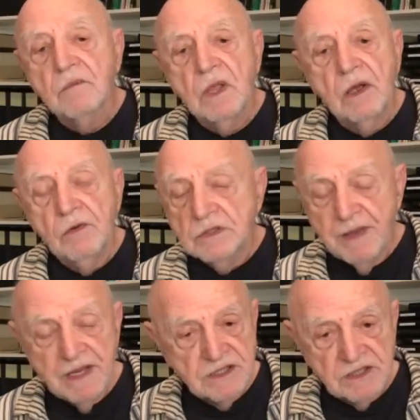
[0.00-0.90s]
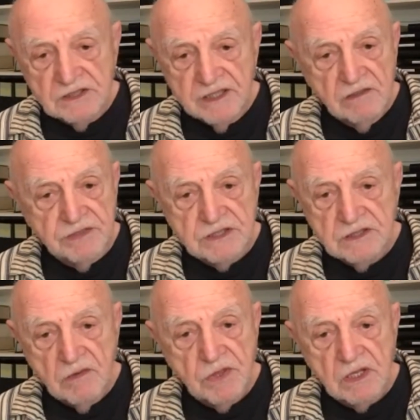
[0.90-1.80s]
I always manage to salvage
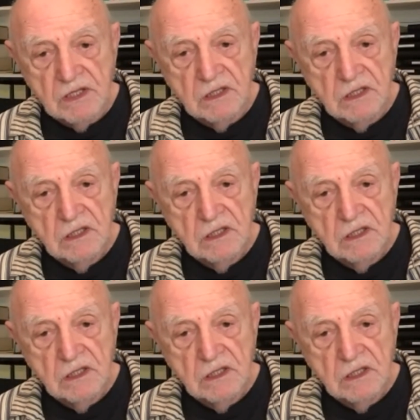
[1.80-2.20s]
something.